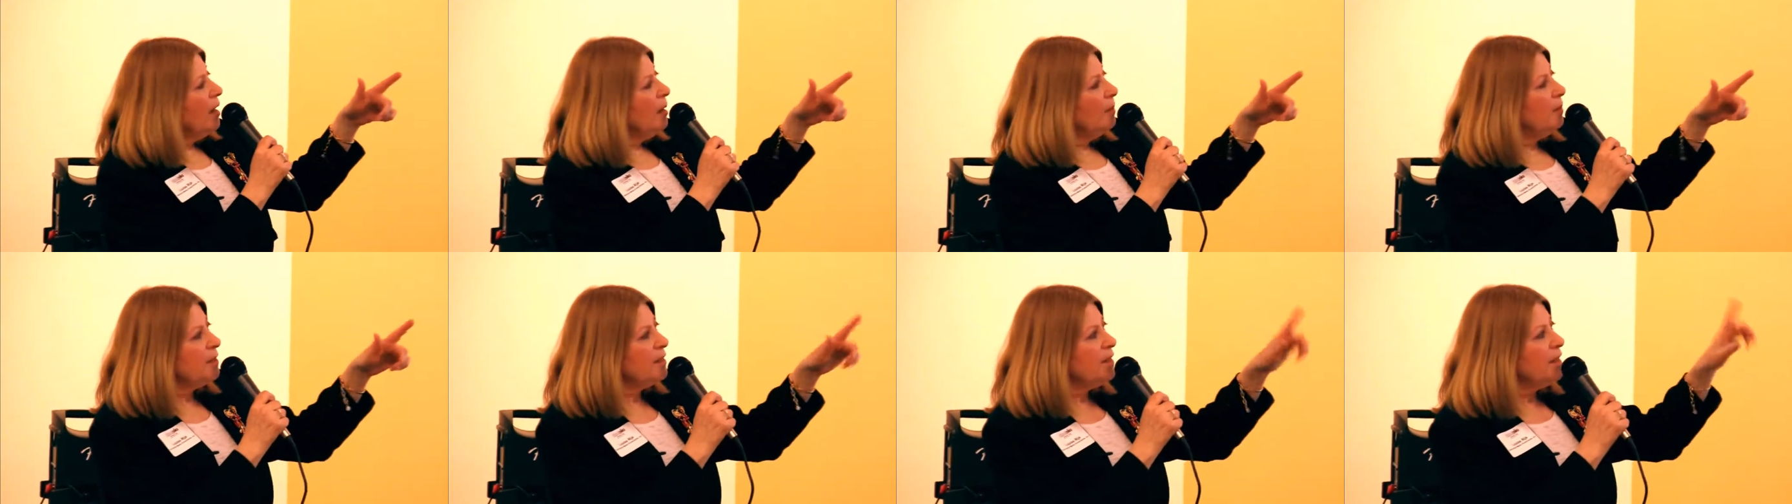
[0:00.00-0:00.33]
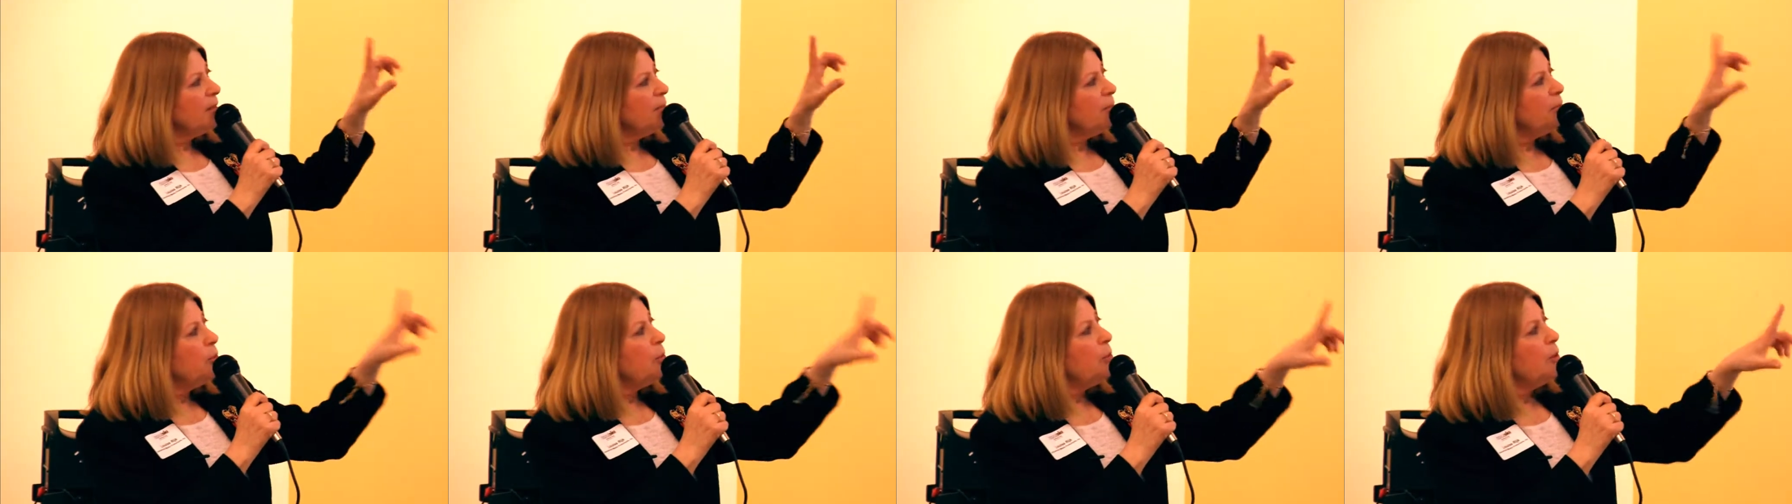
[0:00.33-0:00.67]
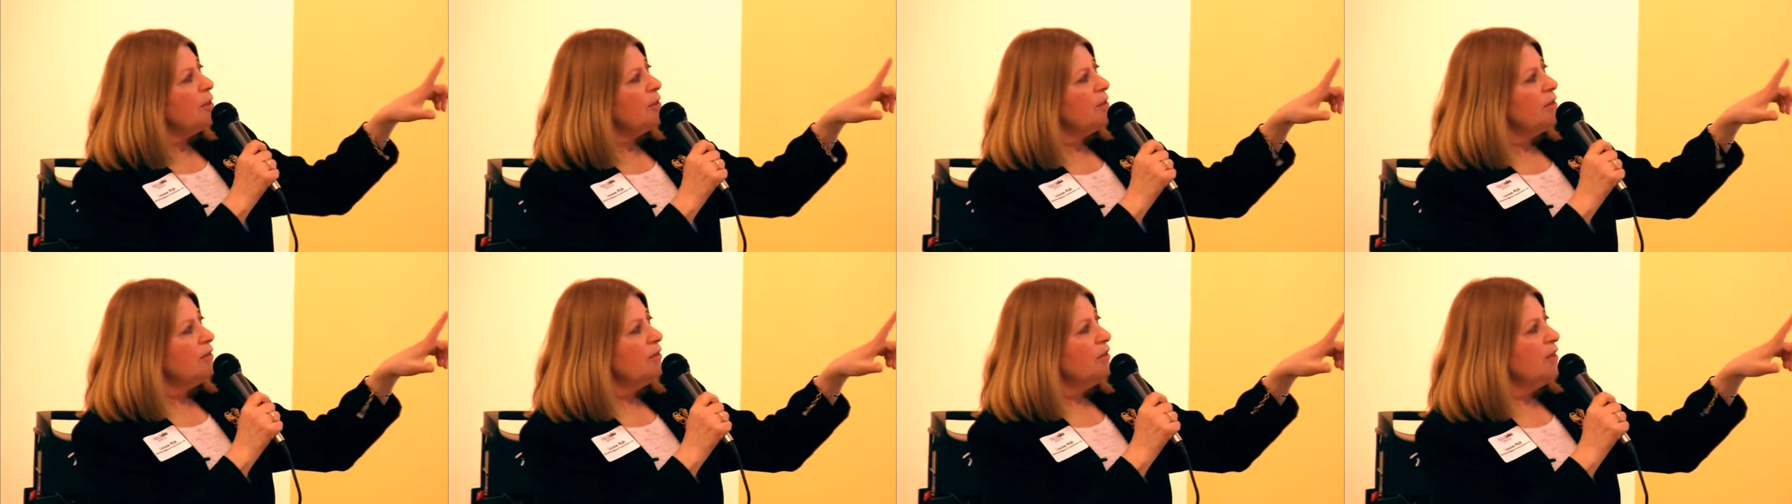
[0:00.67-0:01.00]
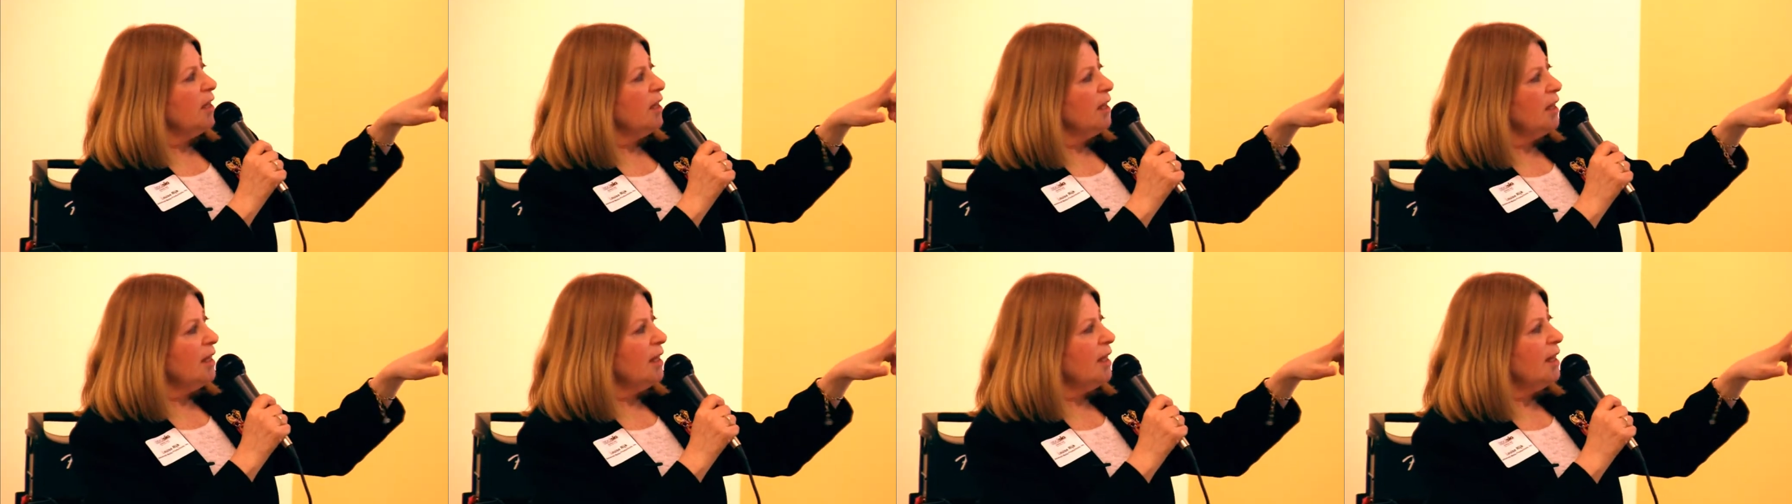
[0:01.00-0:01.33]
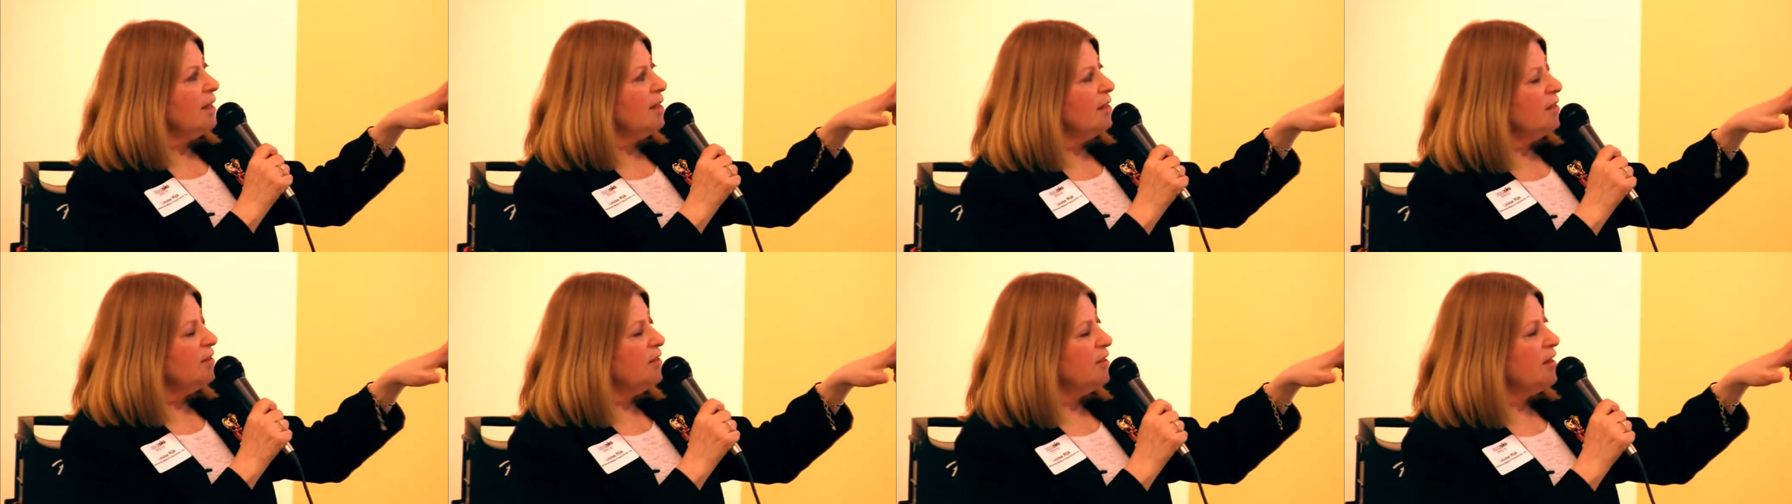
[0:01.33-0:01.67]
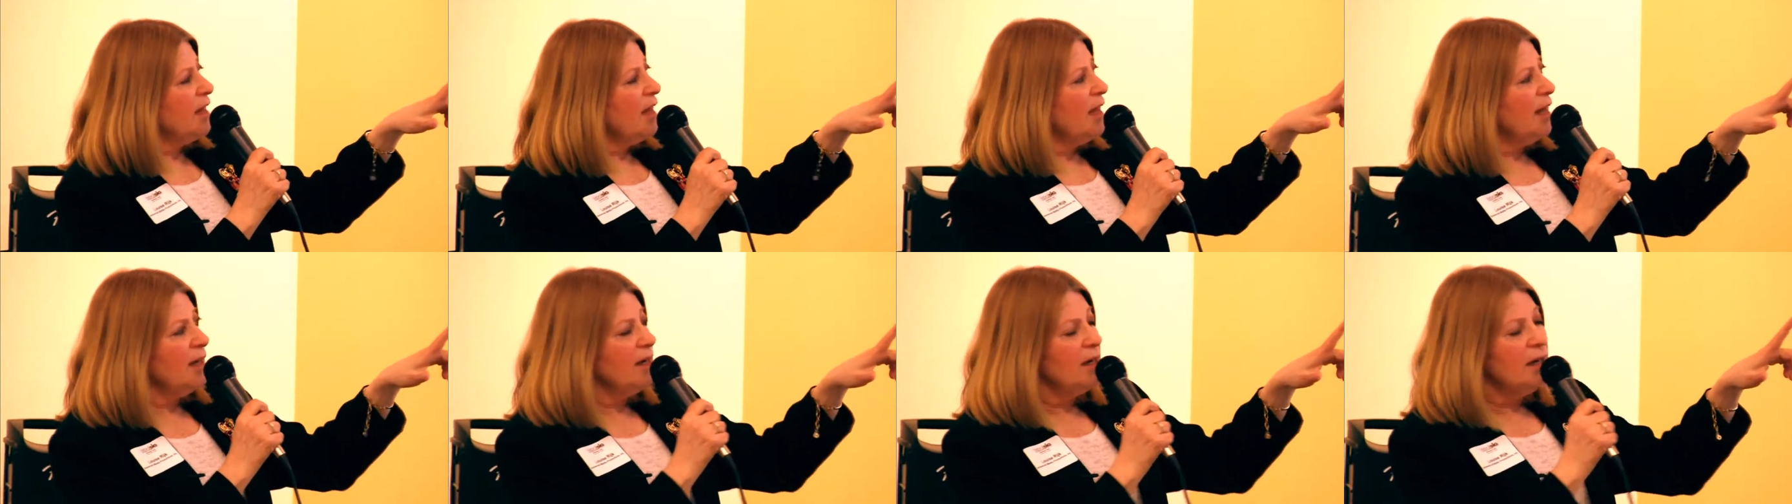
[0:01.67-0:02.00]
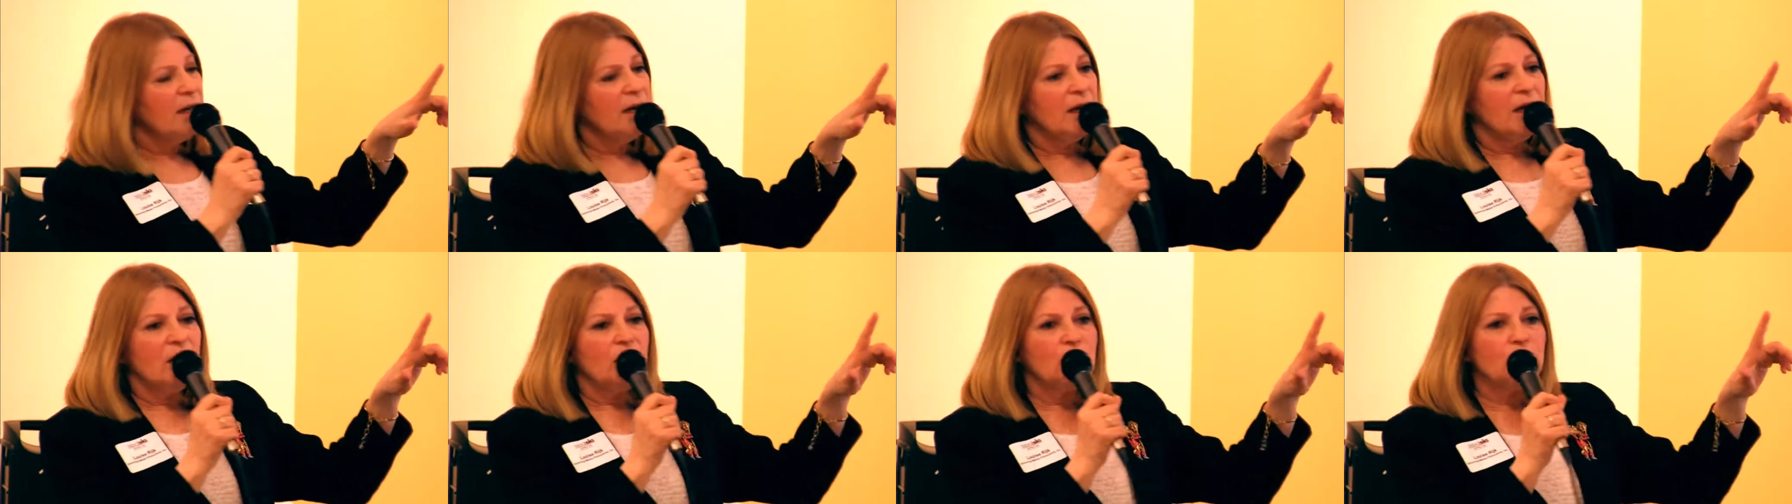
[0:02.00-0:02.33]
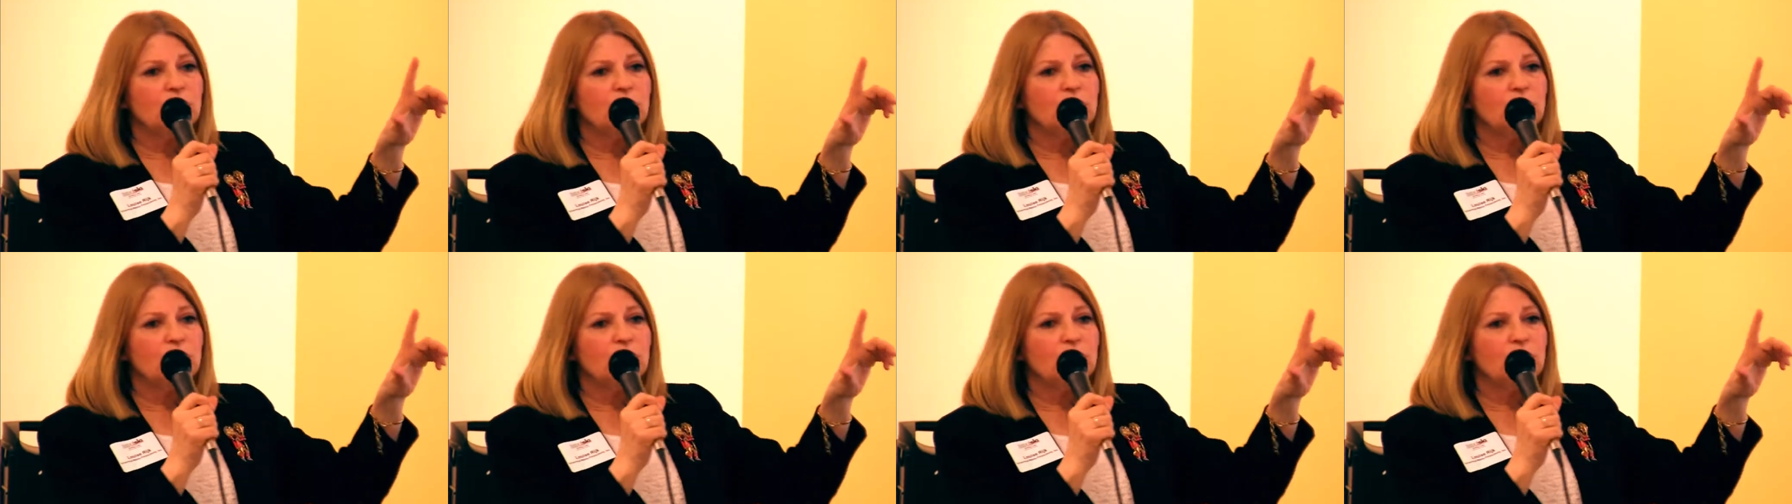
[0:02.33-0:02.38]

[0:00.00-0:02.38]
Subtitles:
But the important thing is that